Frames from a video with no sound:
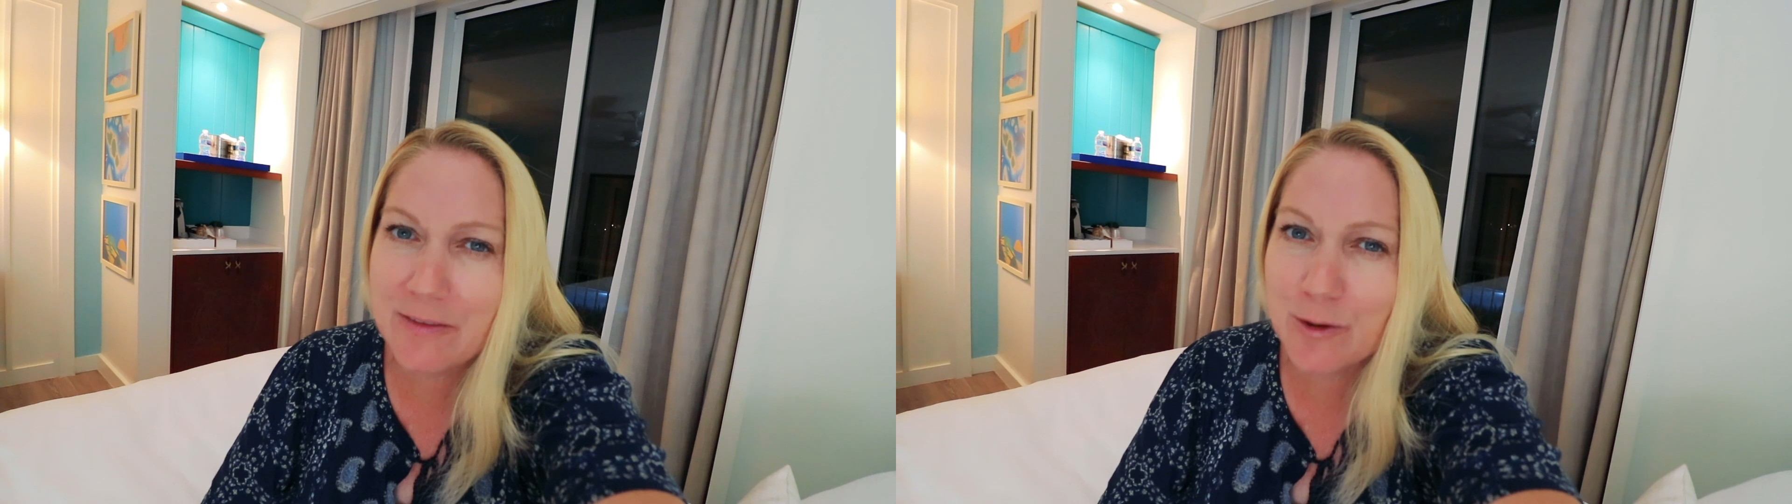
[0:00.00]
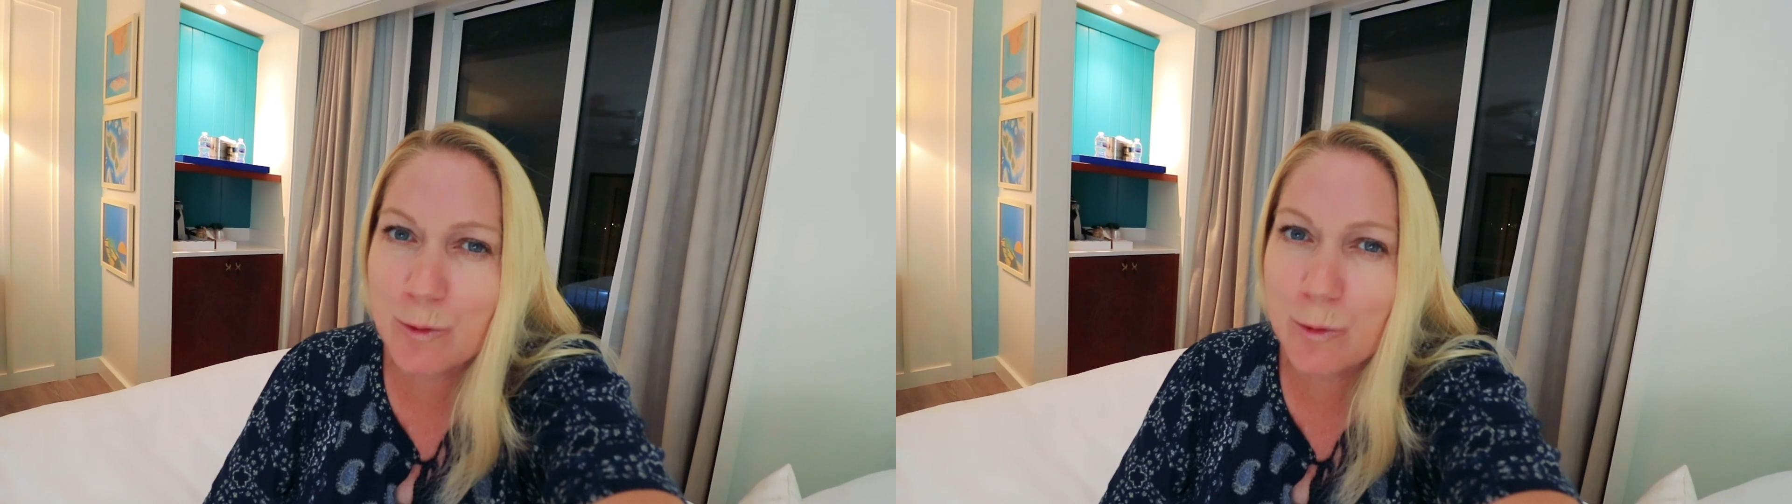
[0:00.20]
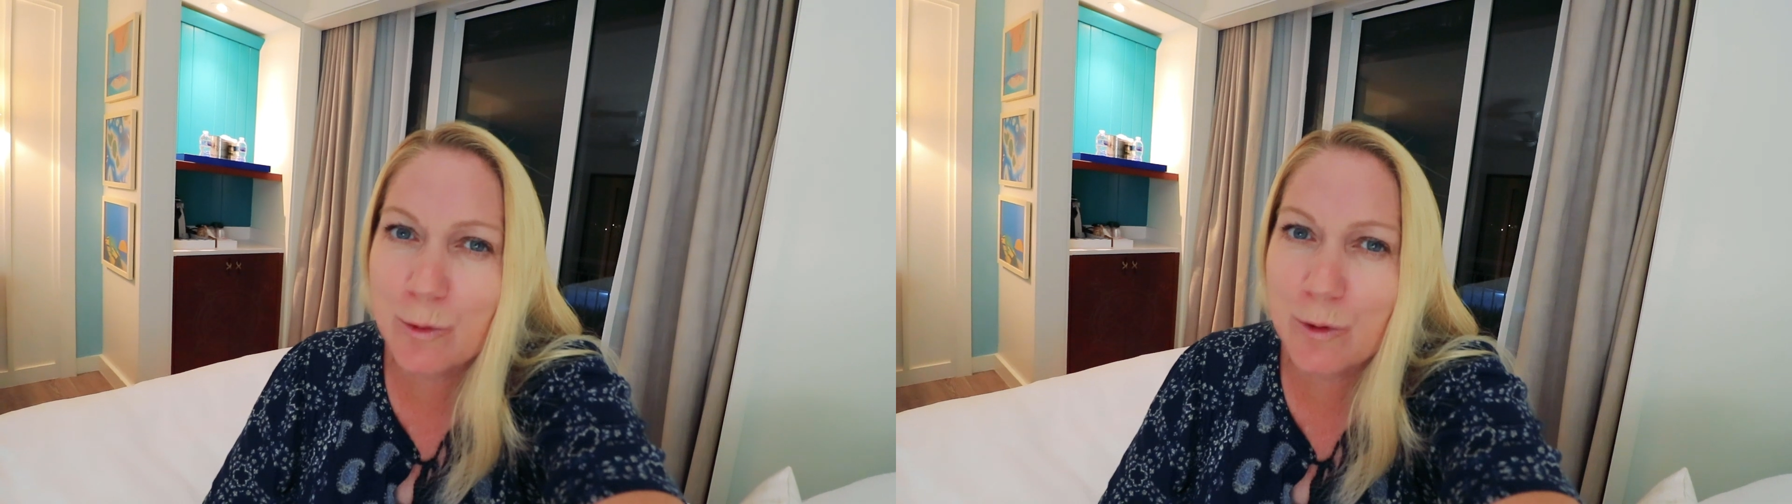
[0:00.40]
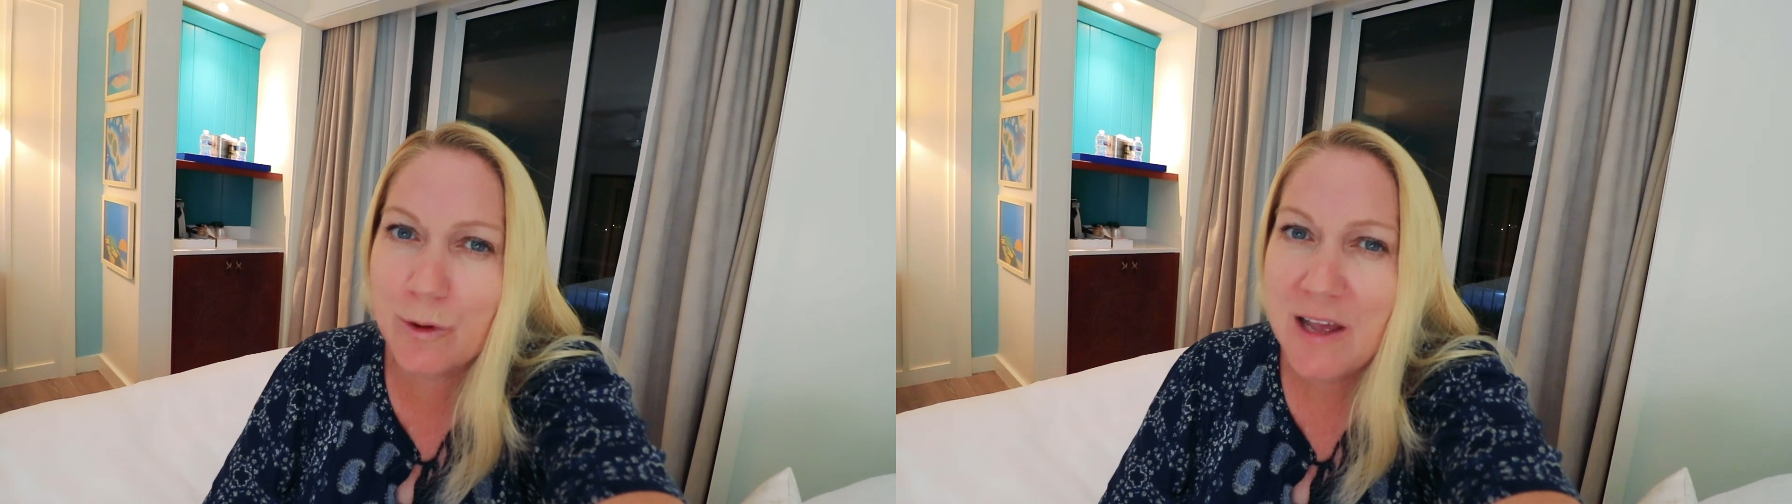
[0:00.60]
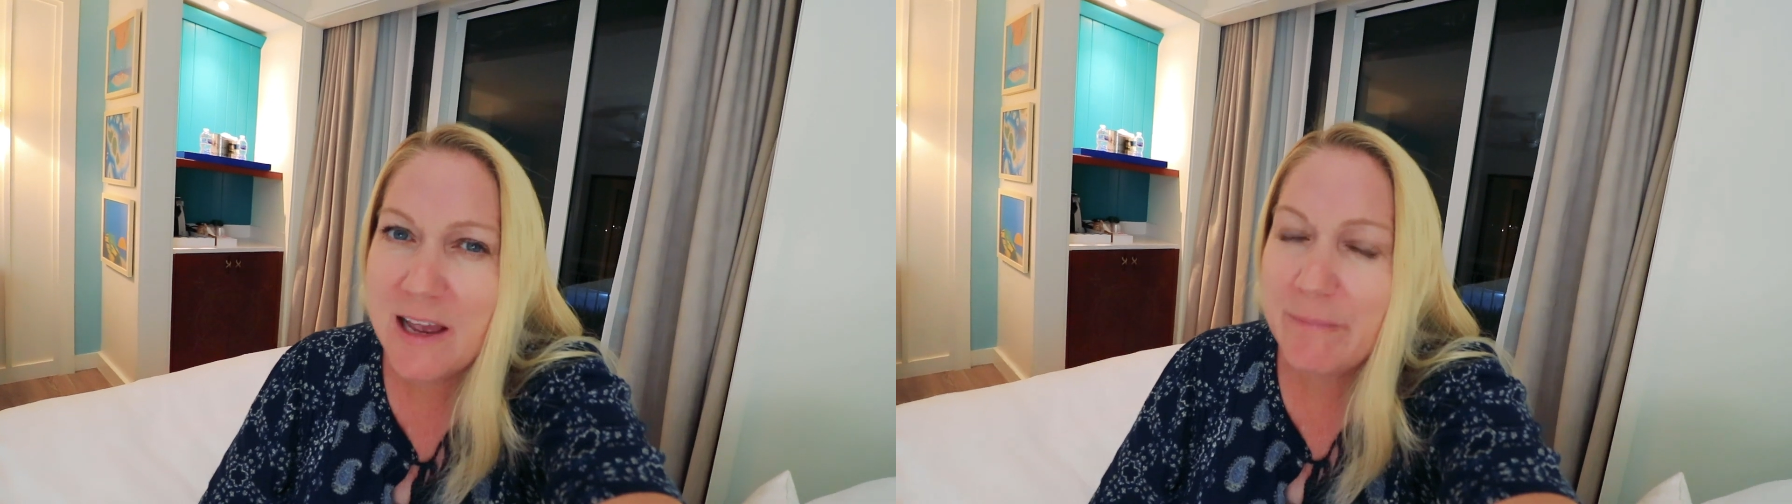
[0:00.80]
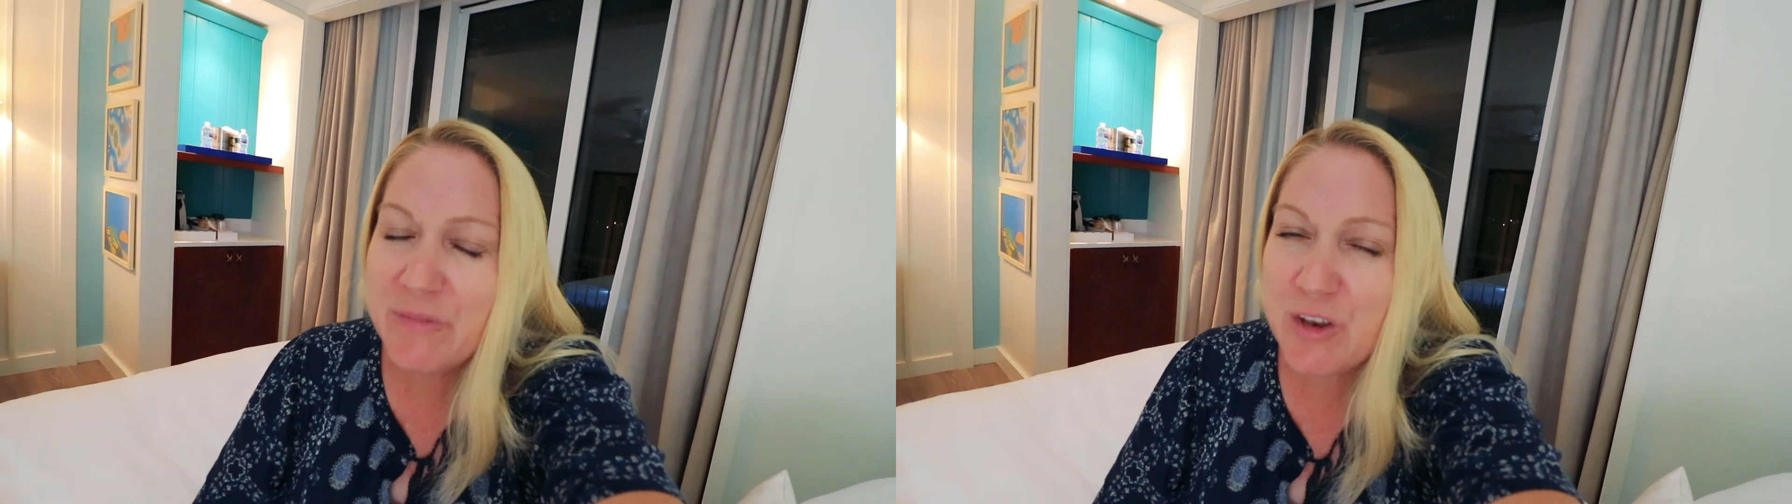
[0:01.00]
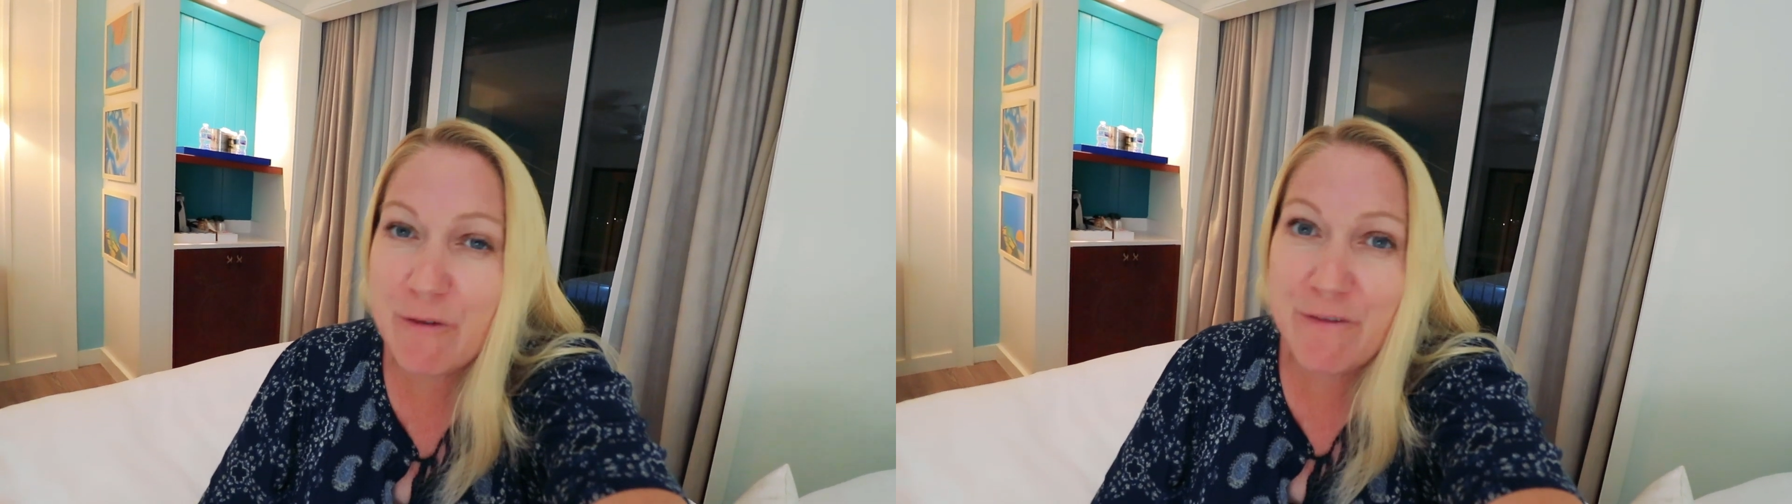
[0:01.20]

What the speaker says: had the cool, you know,